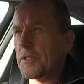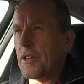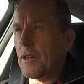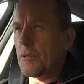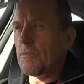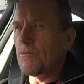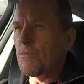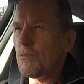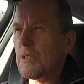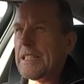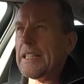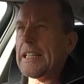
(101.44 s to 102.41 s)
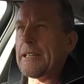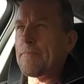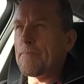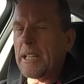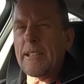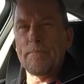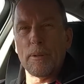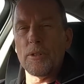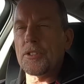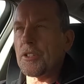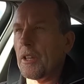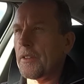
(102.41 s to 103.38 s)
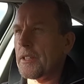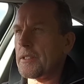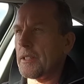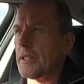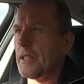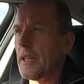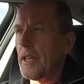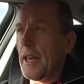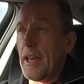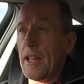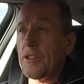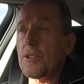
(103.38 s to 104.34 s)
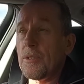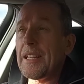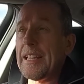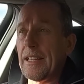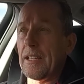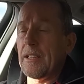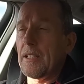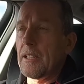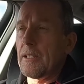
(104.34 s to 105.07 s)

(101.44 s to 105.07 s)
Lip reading: So really big boots on this thing, and you need it